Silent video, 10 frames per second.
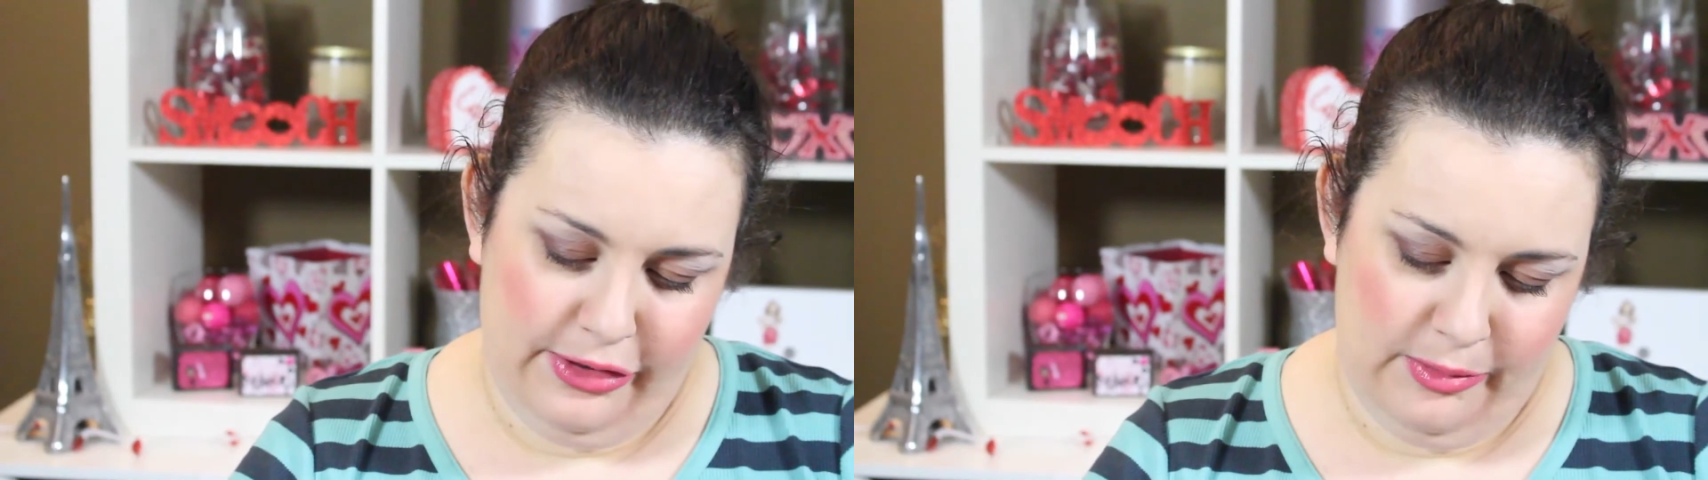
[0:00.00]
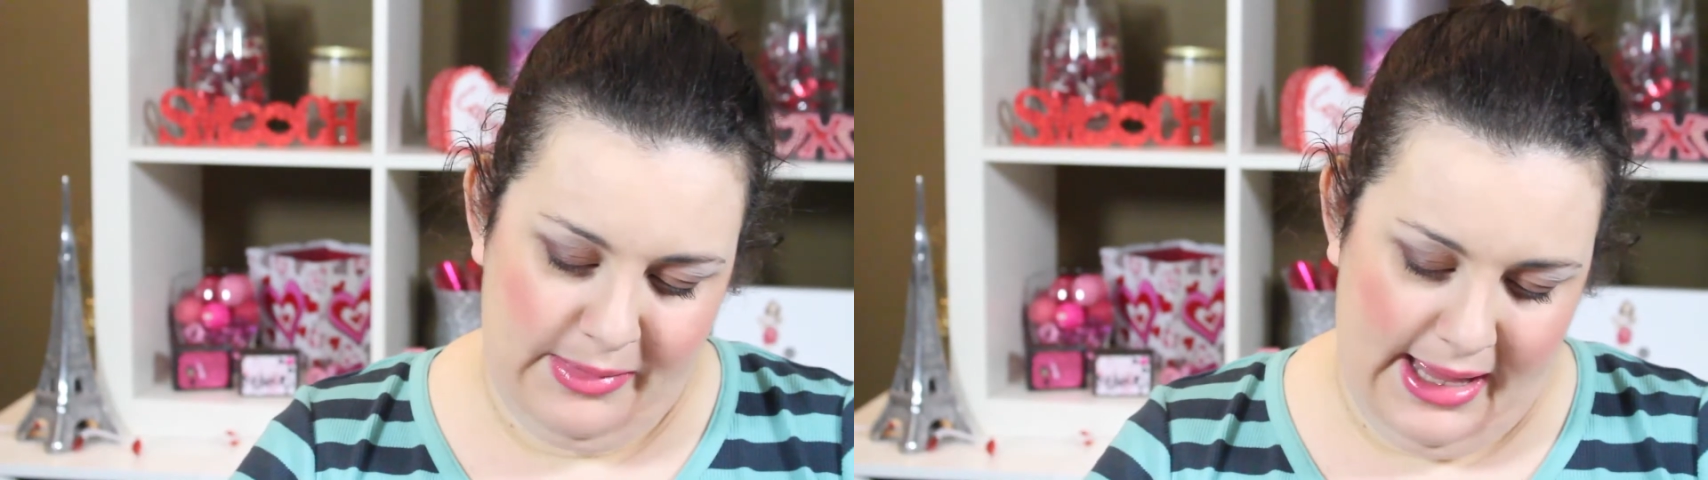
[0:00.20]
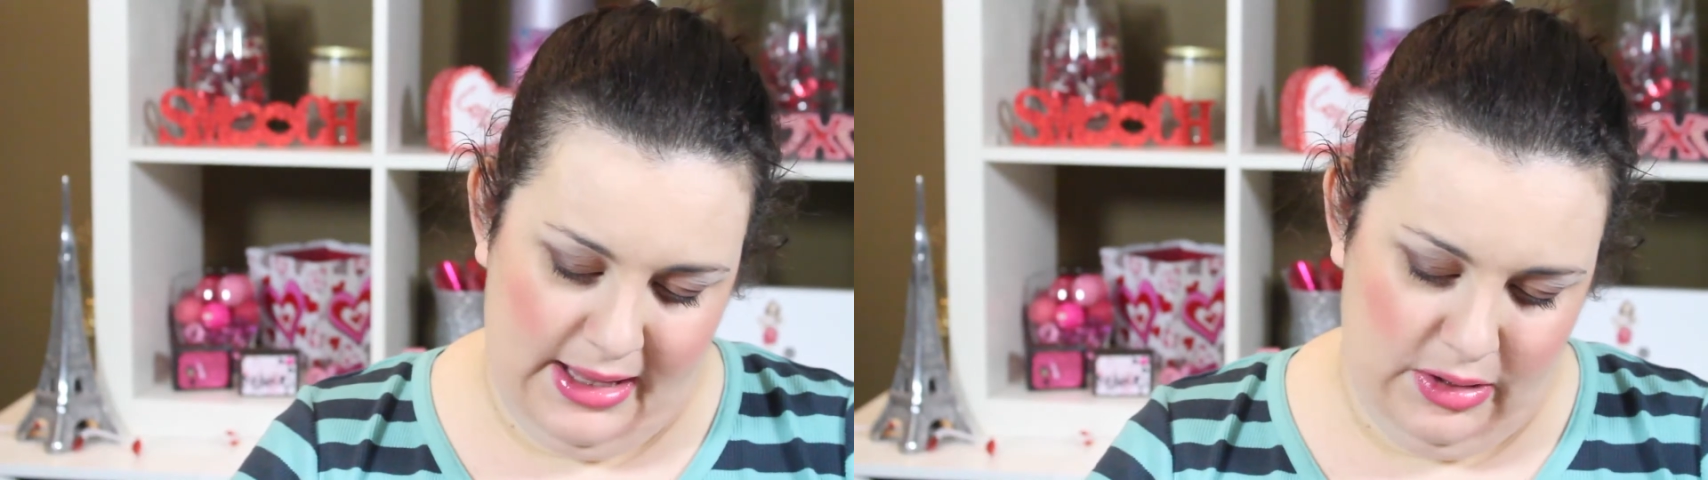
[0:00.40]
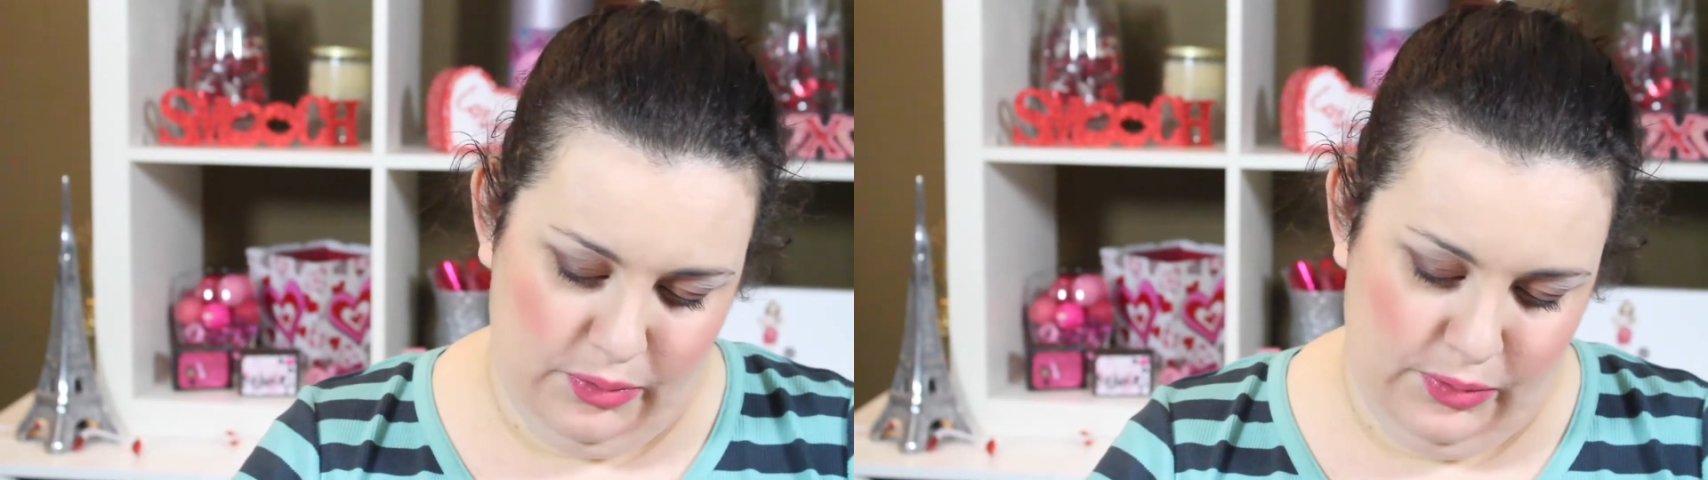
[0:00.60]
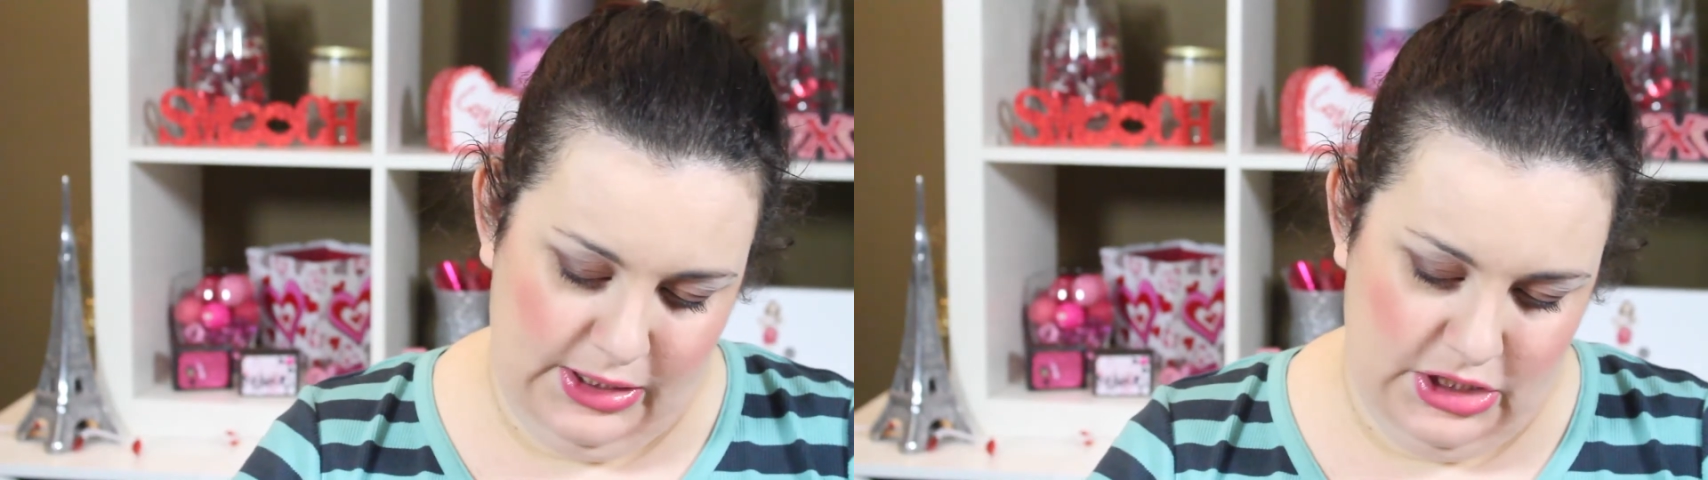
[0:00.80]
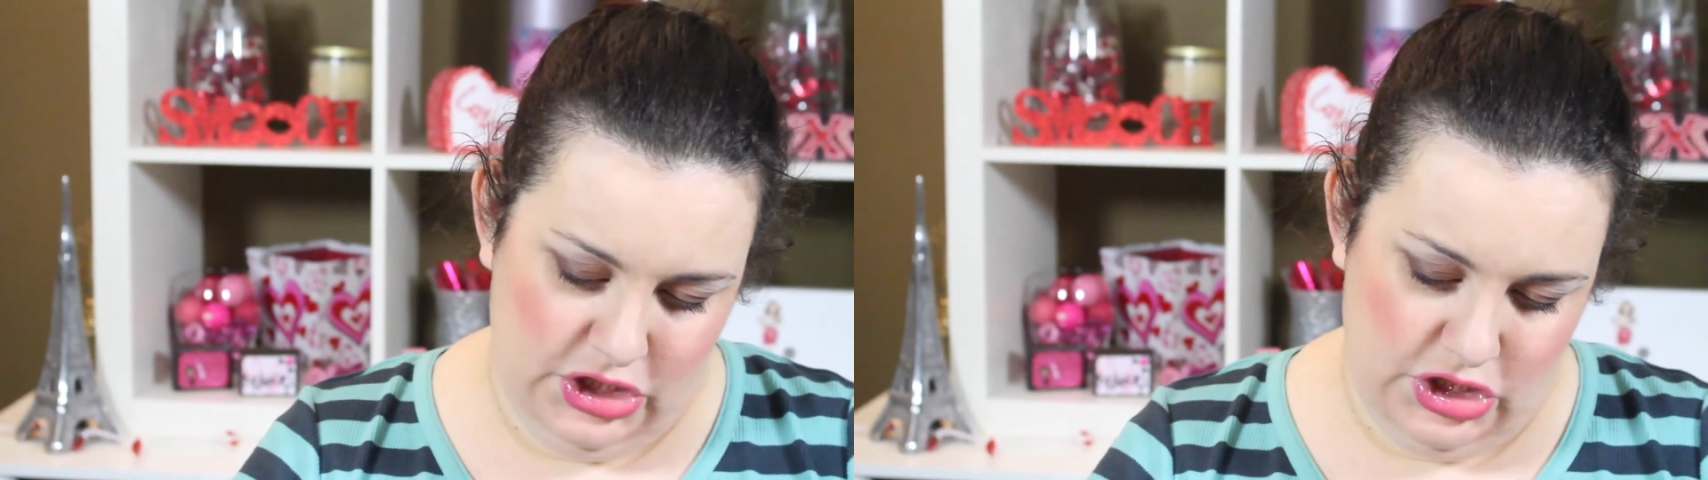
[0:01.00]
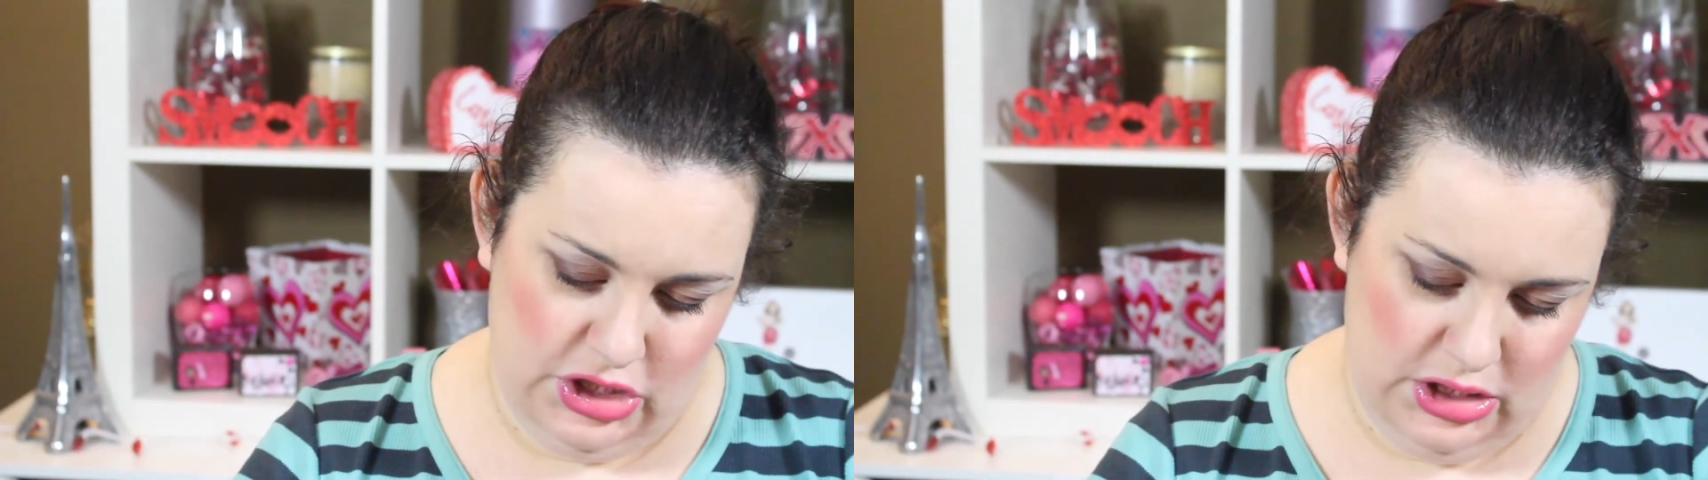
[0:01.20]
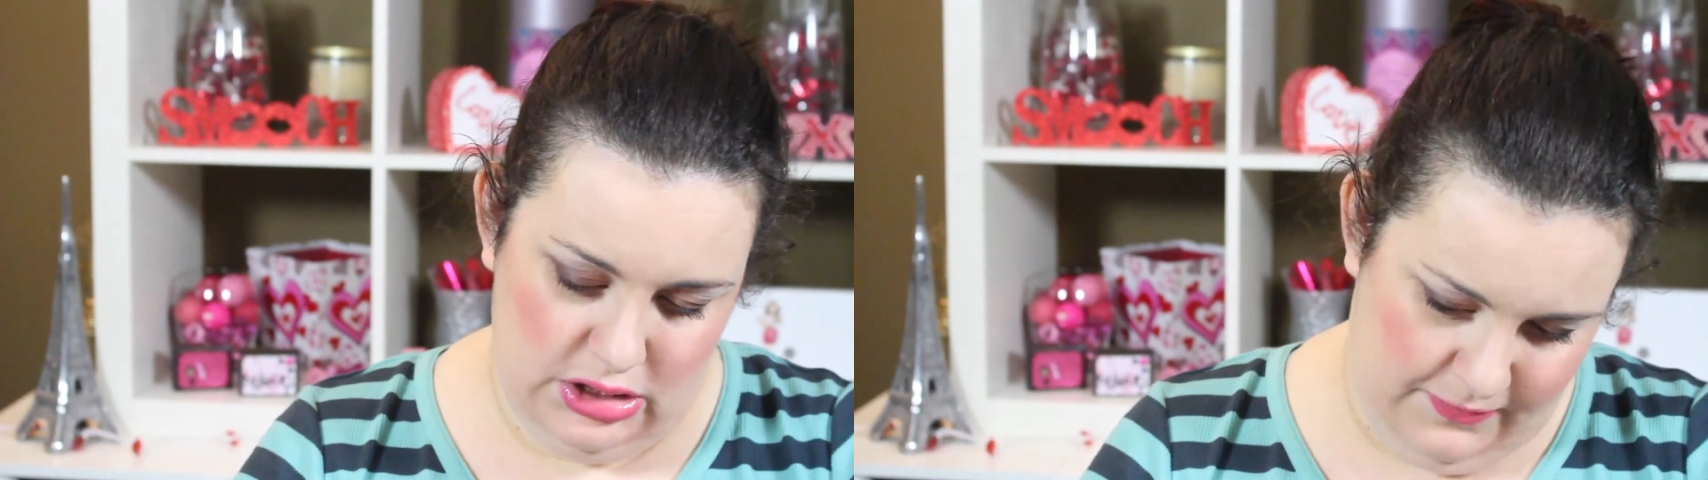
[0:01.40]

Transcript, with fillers: Thermal Riche